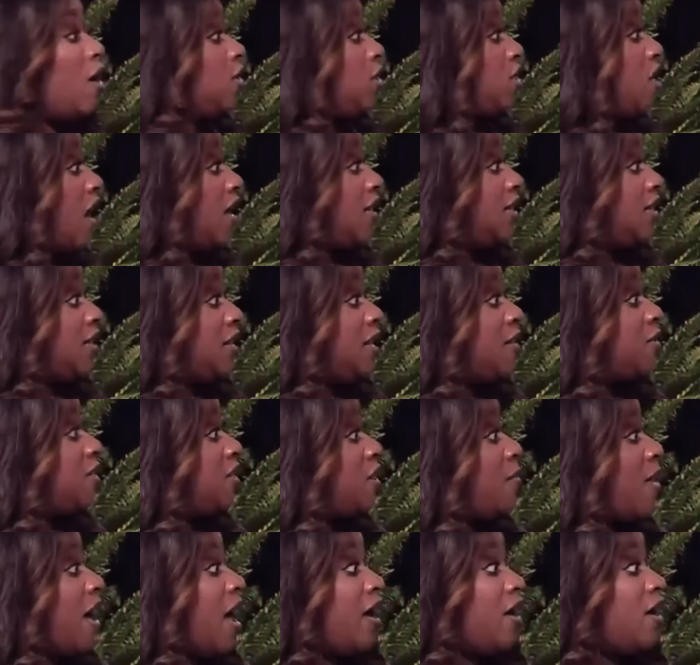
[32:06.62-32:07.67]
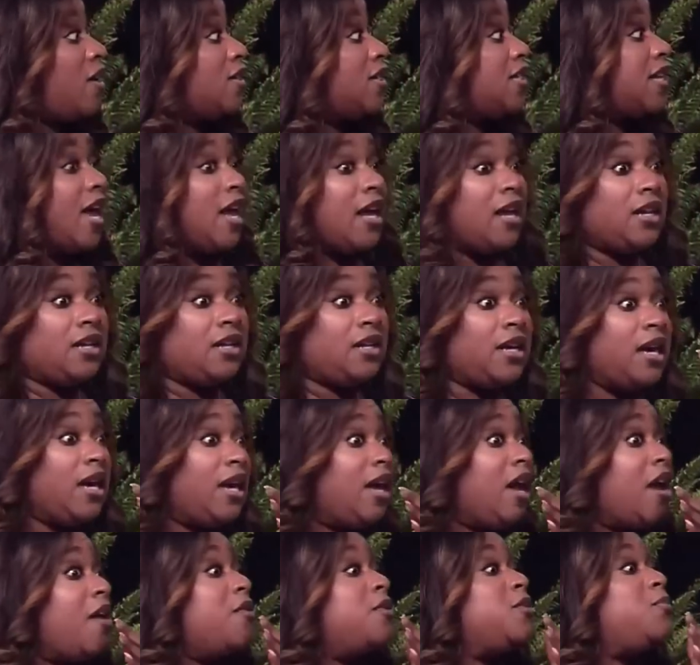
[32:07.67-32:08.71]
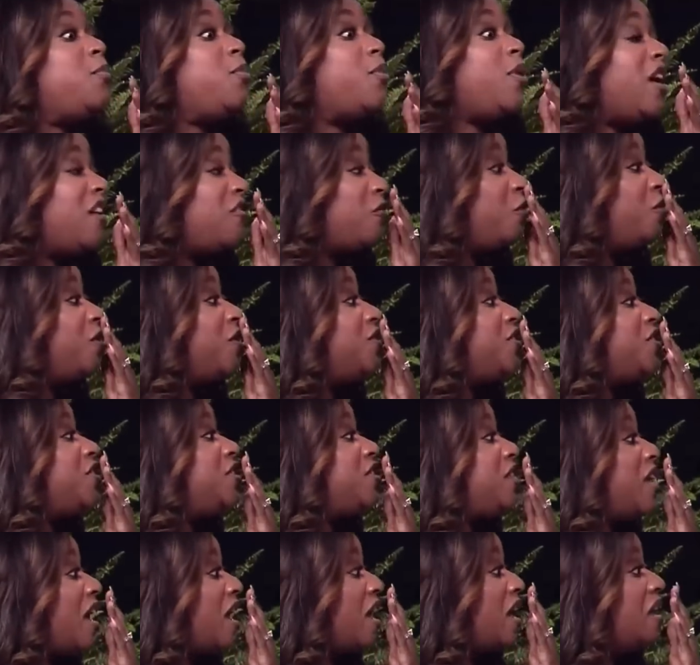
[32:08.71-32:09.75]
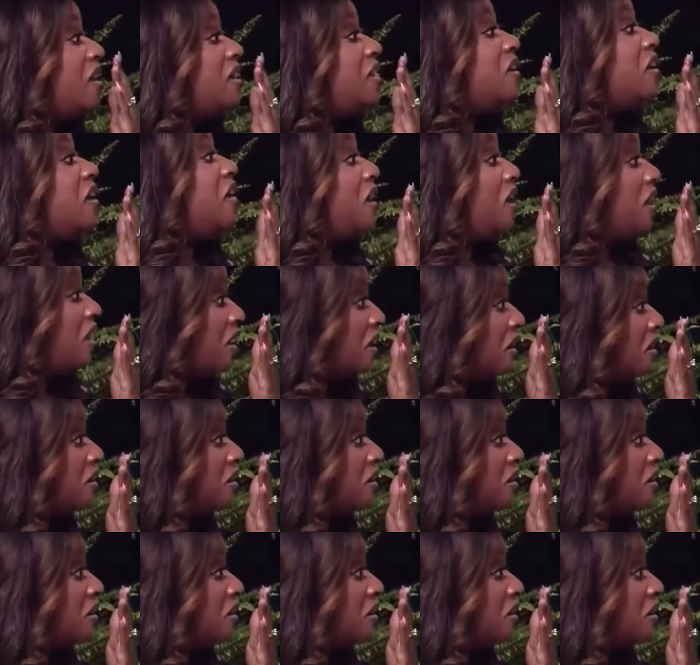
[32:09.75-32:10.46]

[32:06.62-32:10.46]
talk to them, somebody gonna say, Kiera's breath was stinking.